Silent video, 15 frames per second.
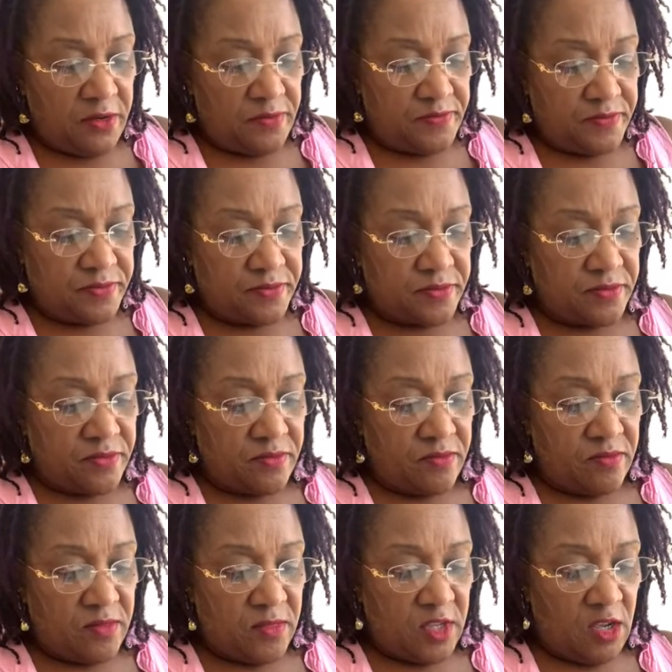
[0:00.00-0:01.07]

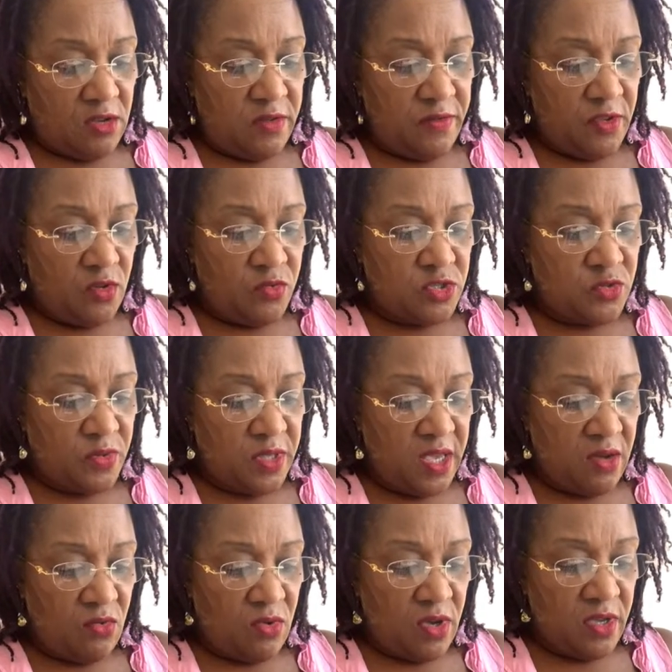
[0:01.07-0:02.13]
I don't even know which one
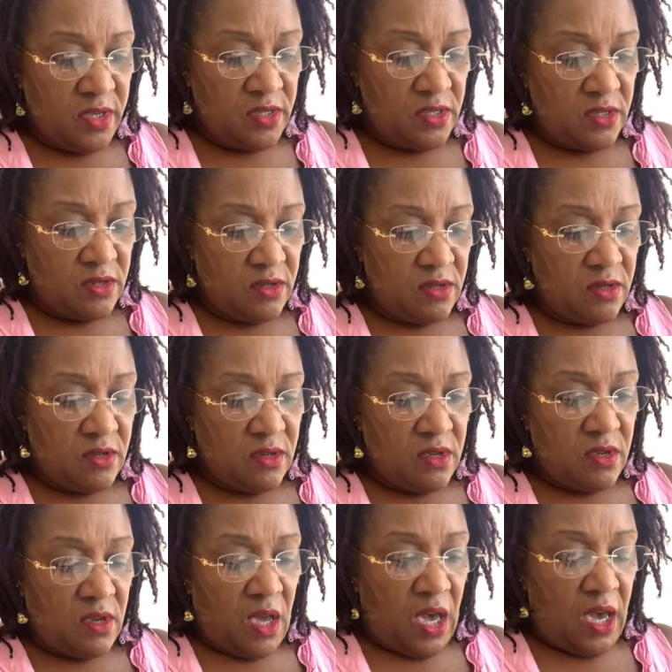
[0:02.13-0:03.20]
that was.
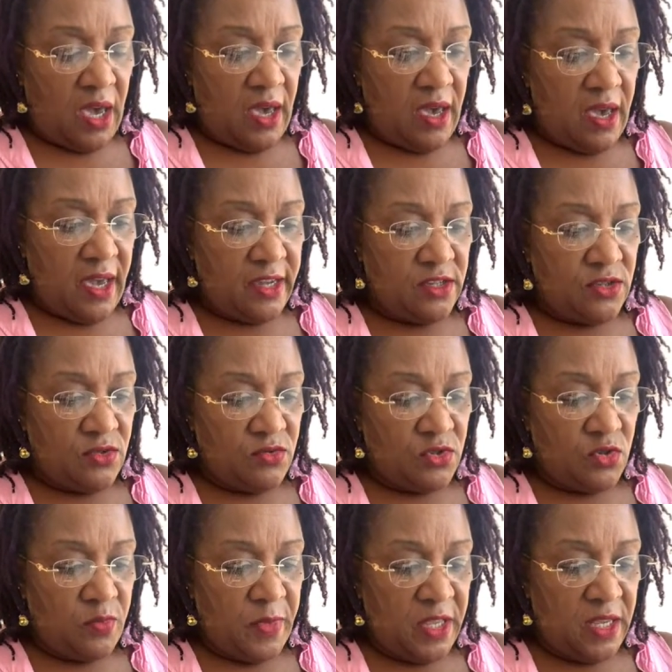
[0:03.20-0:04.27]
Uh, I do
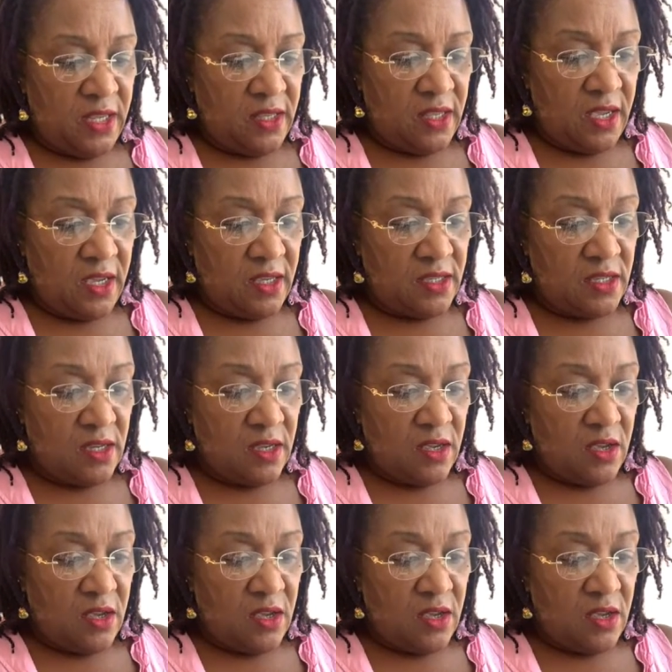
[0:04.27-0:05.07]
too many things.